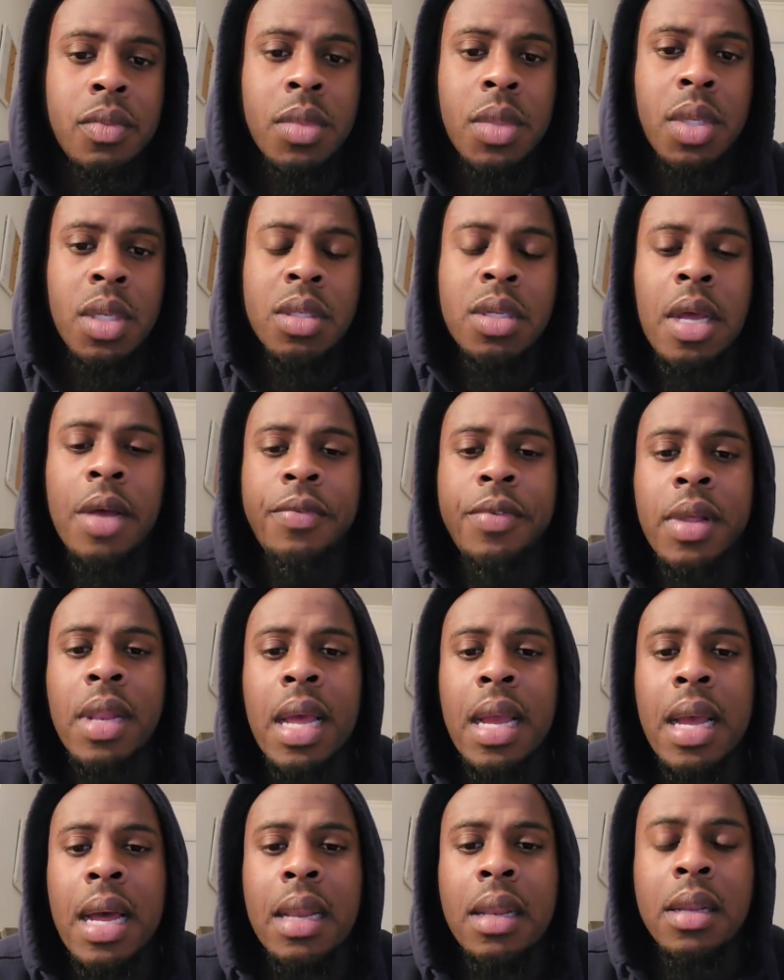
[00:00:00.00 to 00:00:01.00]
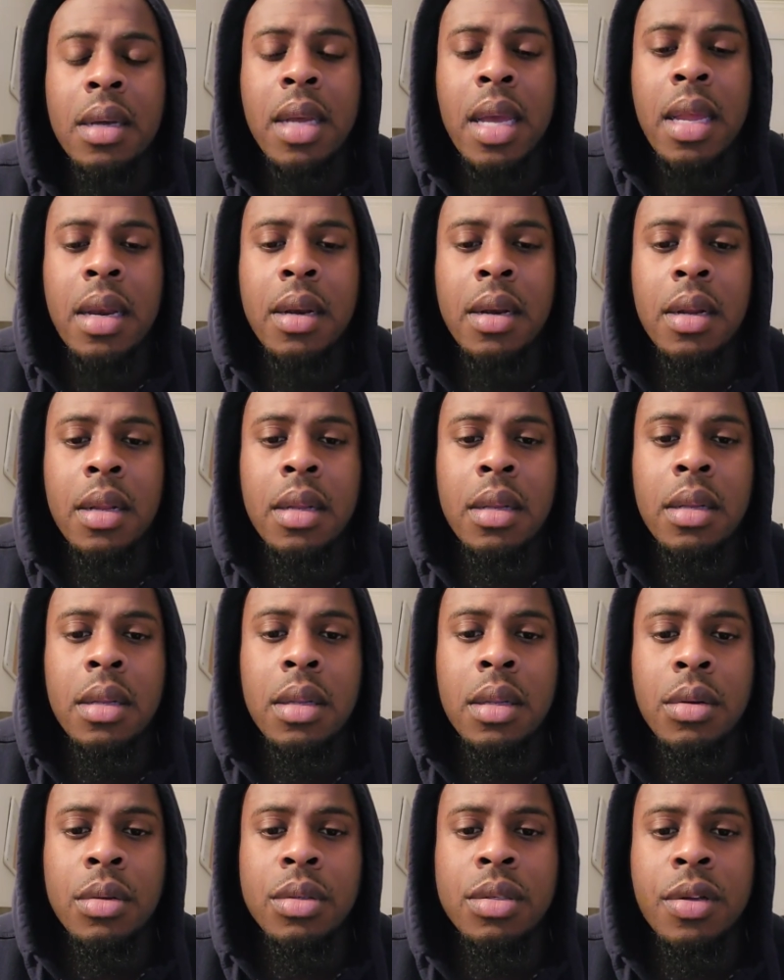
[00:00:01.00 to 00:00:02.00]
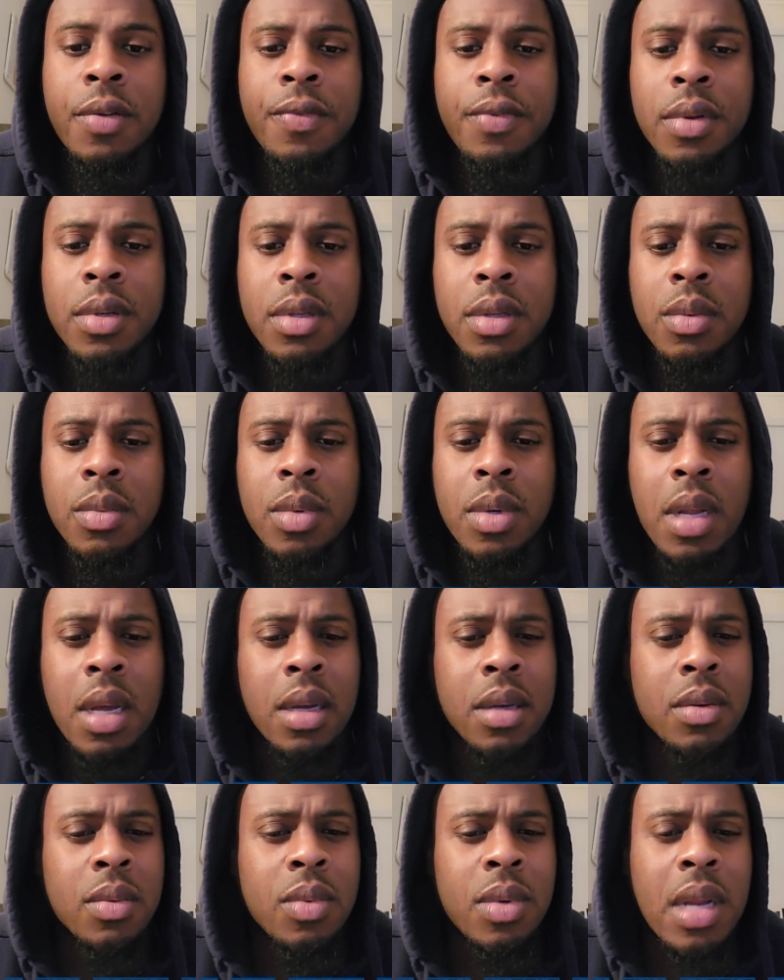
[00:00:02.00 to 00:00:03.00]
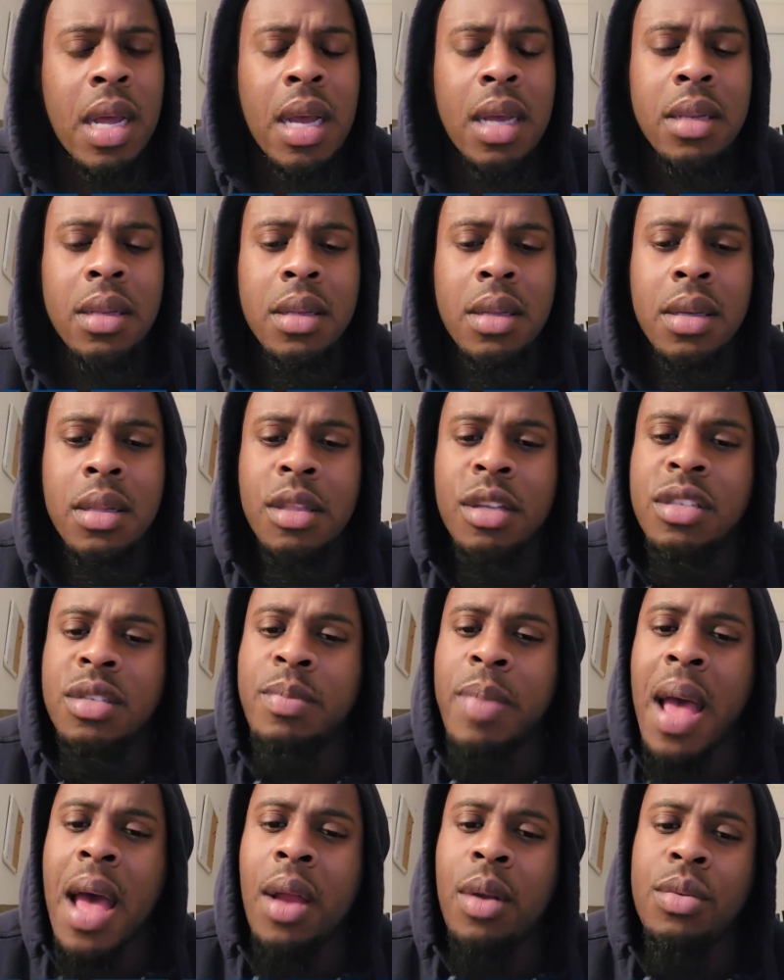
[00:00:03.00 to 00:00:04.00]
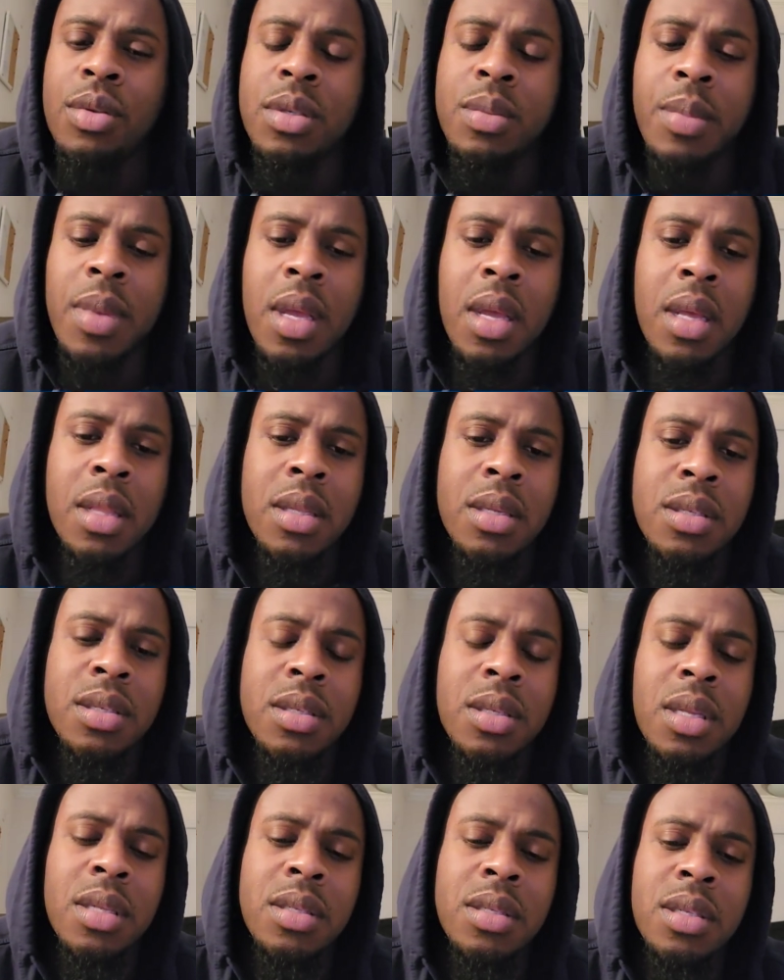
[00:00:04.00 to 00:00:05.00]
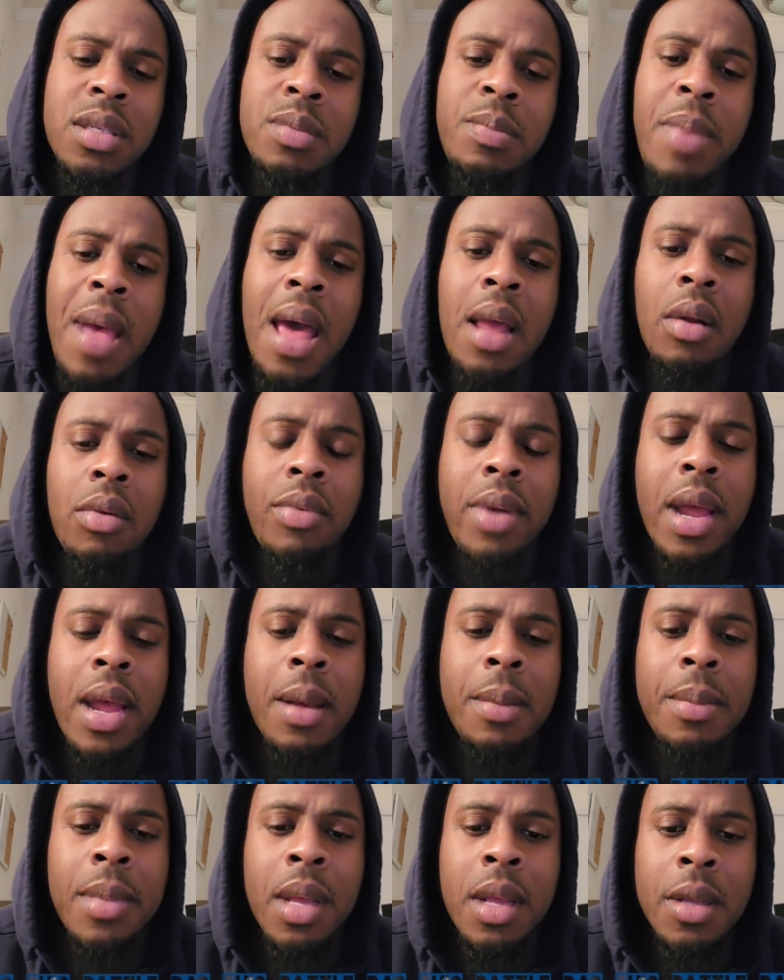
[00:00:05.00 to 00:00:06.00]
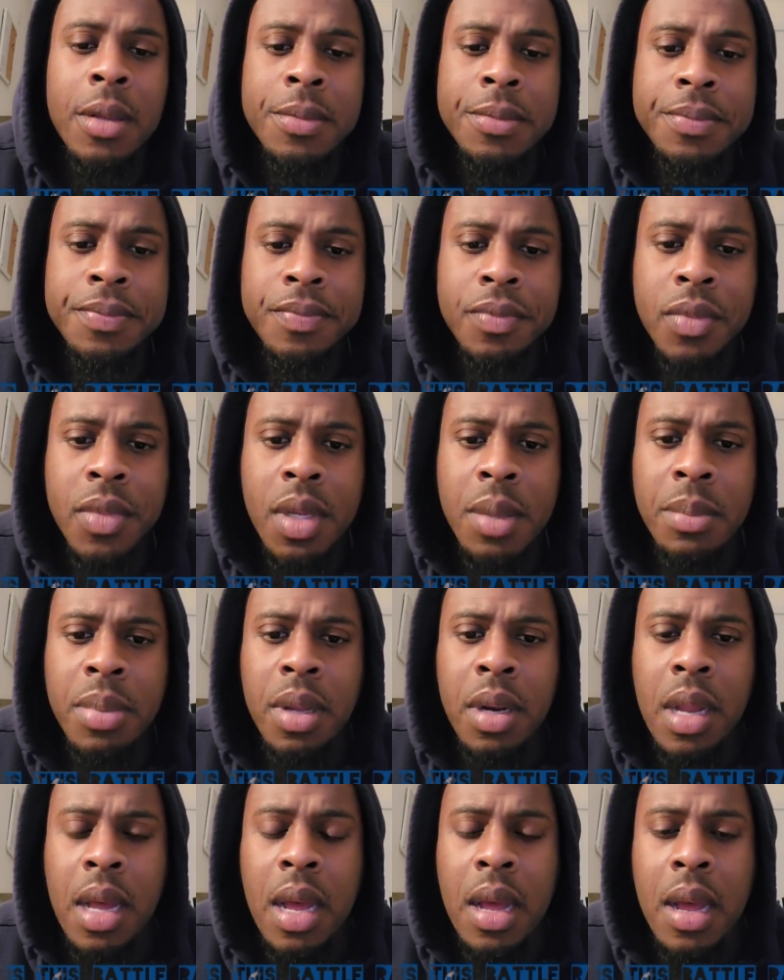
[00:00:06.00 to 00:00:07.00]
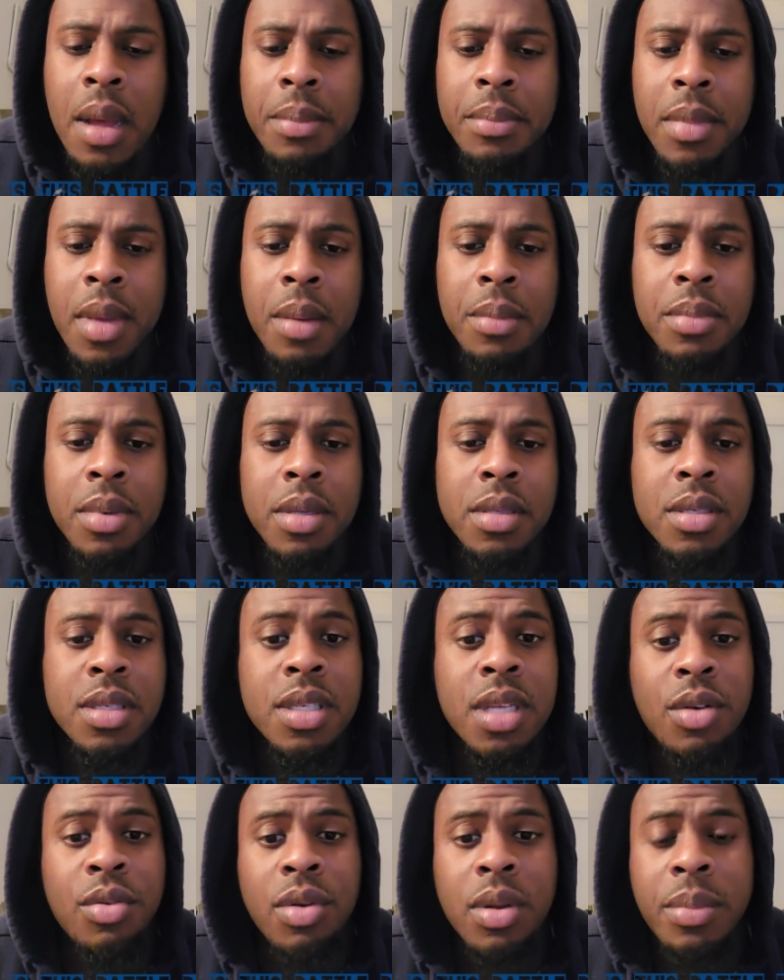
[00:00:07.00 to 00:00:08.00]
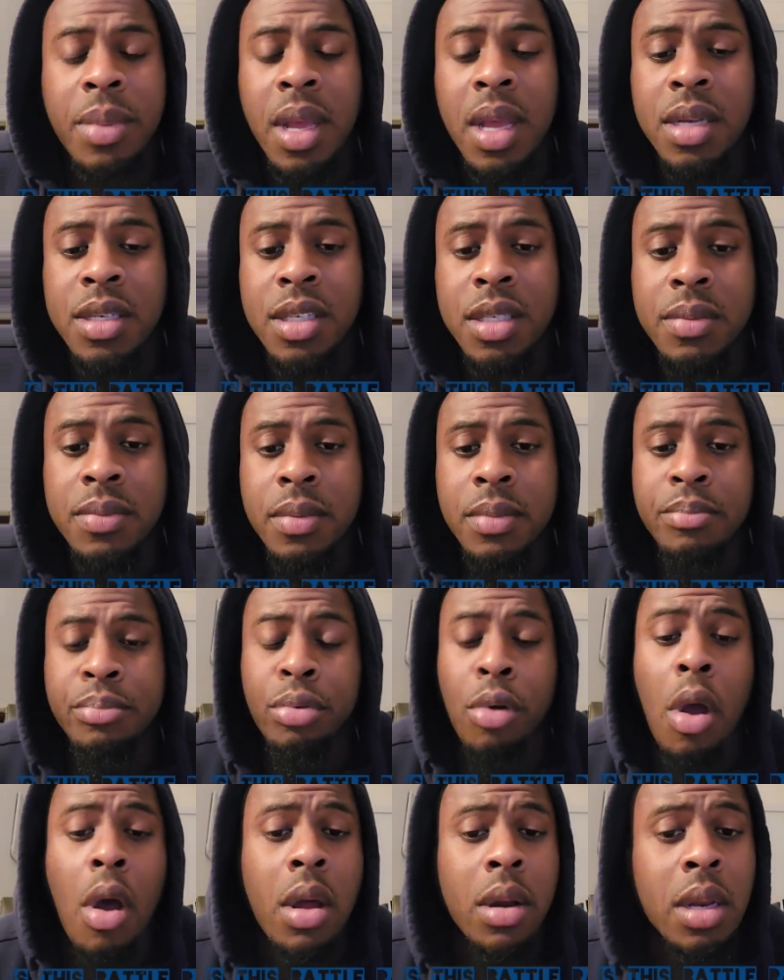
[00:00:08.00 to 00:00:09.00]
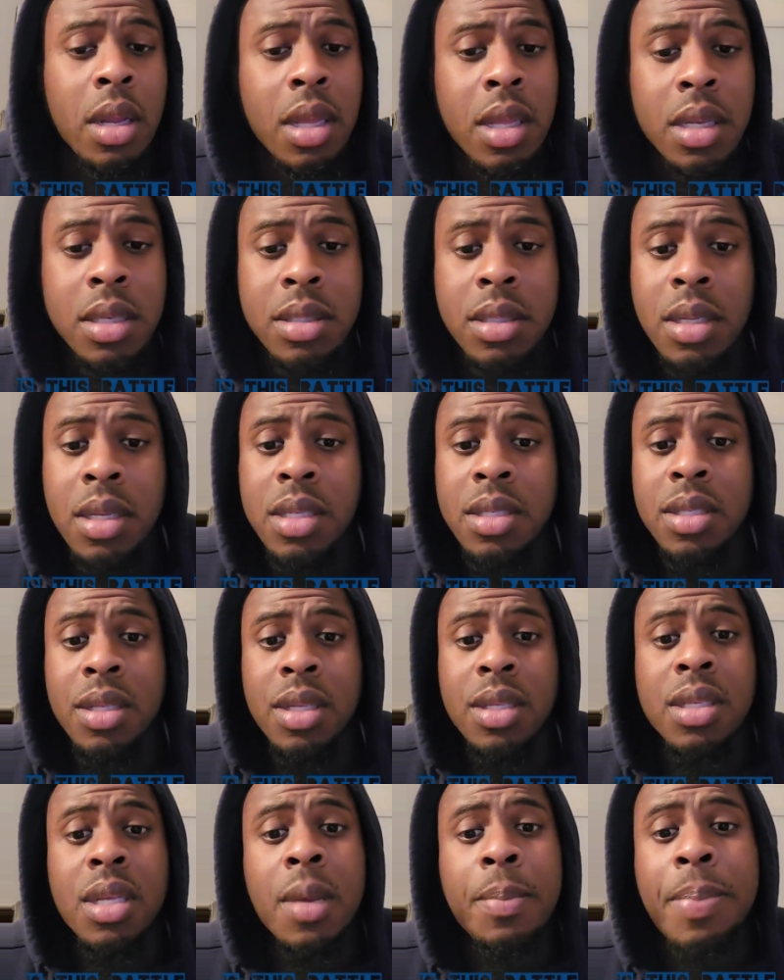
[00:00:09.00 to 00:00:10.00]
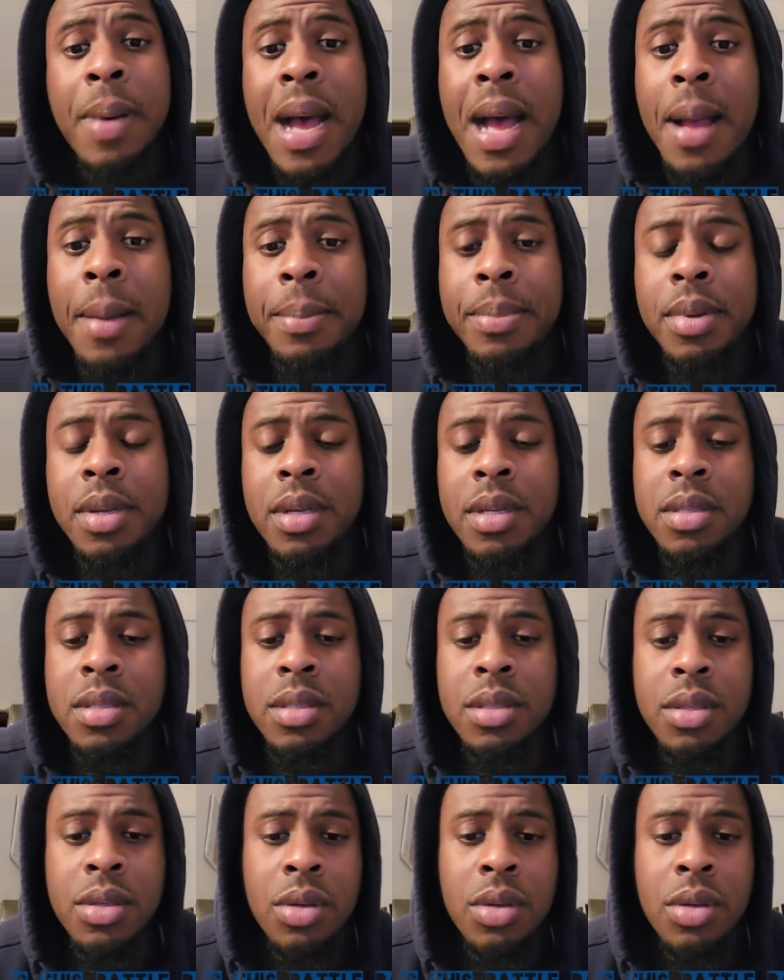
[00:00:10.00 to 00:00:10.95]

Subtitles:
So I feel like I look at it a little differently when I look at these battles, man. It's this battle rap, but I'm considering, man, just broadening it to is this hip hop because